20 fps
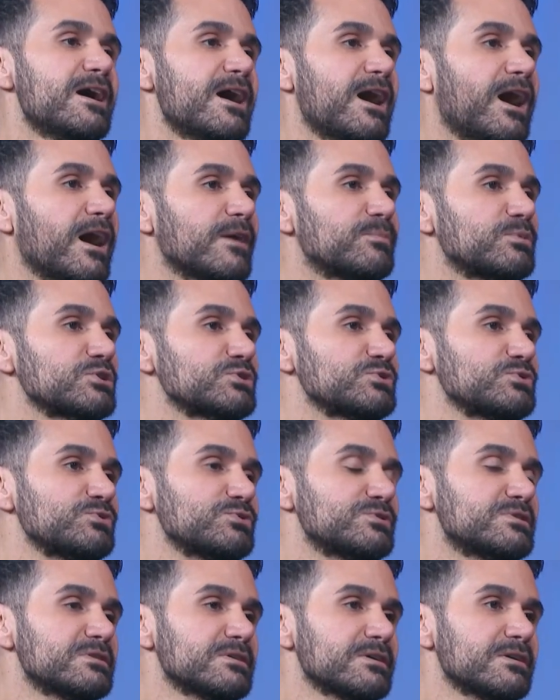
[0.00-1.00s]
I
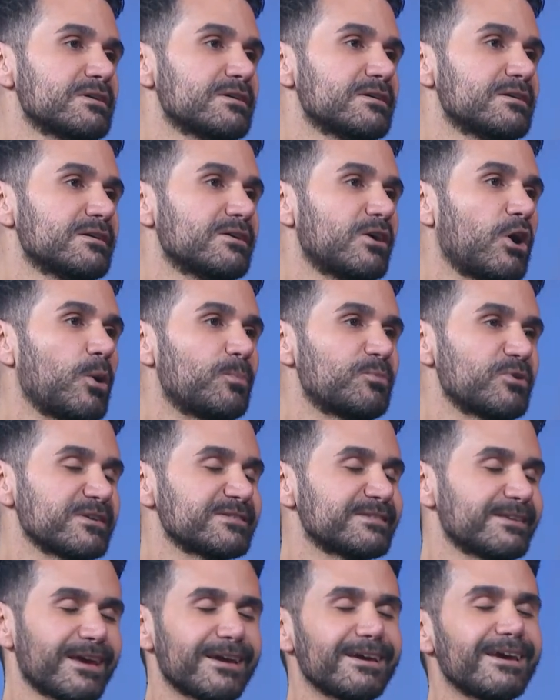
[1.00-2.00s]
pursued opera
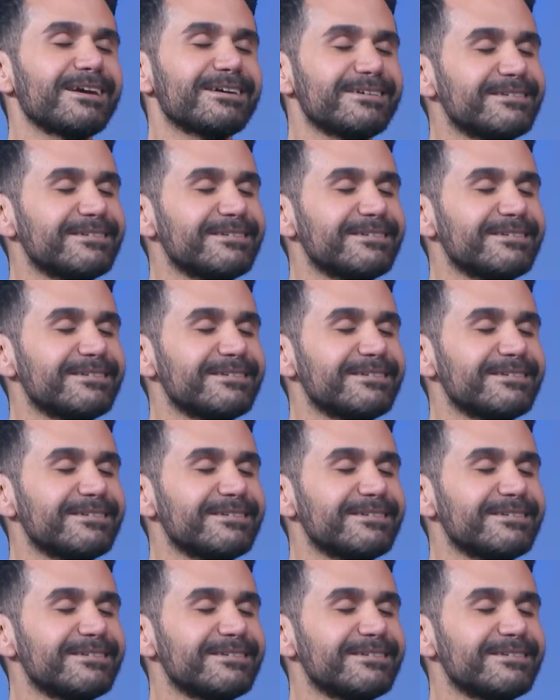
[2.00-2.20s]
singing.